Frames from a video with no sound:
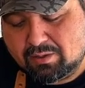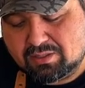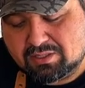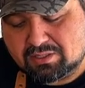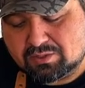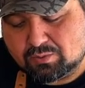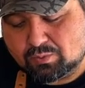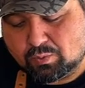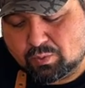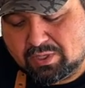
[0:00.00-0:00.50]

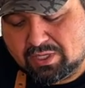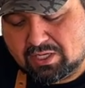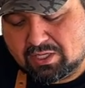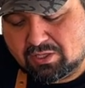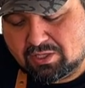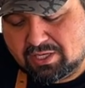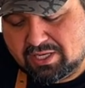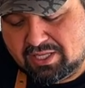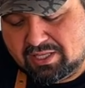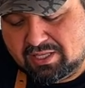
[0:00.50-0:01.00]
just
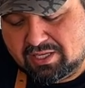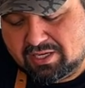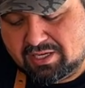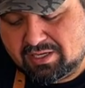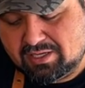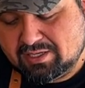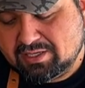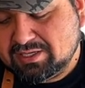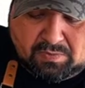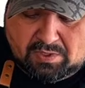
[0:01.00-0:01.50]
wiggle it in there.
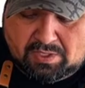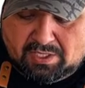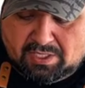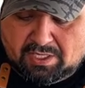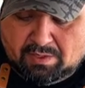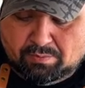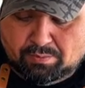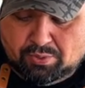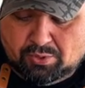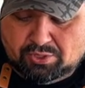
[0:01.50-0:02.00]
And then
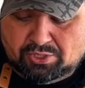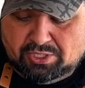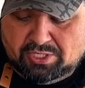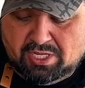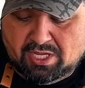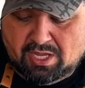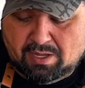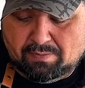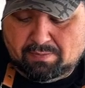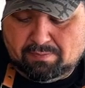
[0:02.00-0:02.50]
keep pushing
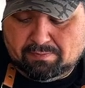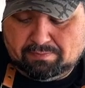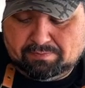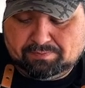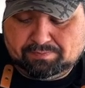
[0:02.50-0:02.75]
up.